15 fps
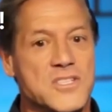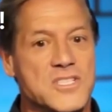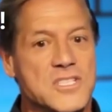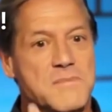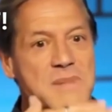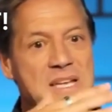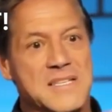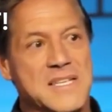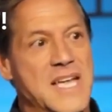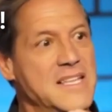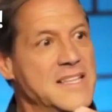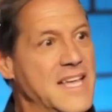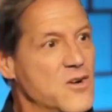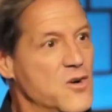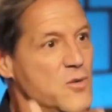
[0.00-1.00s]
just to
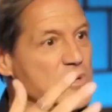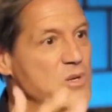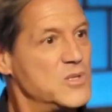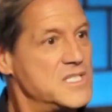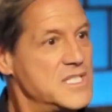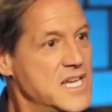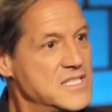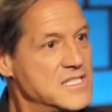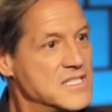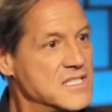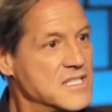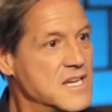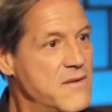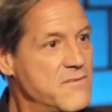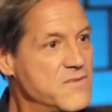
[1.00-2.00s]
maintain that
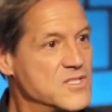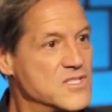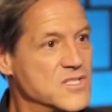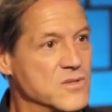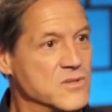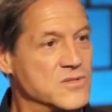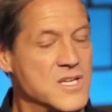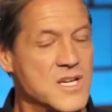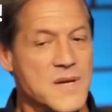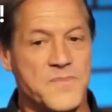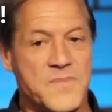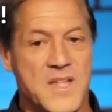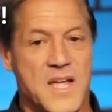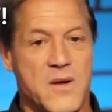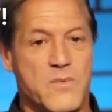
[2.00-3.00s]
homeostasis and comfort zones.
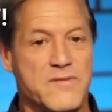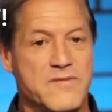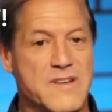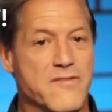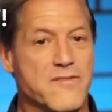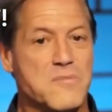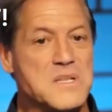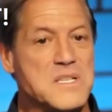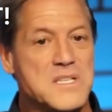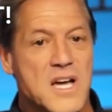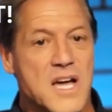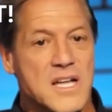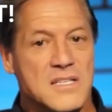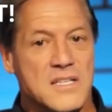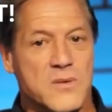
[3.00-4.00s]
And we've never been
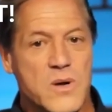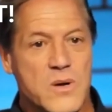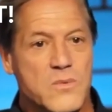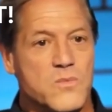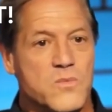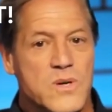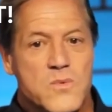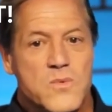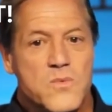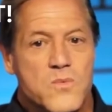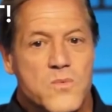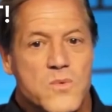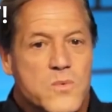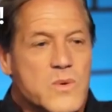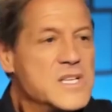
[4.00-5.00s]
taught. Like, when, when
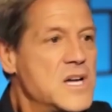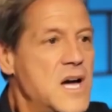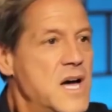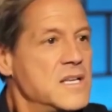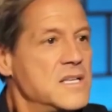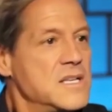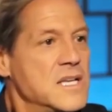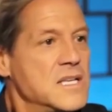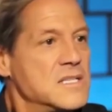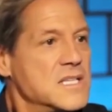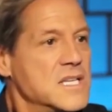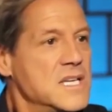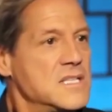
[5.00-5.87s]
were we taught as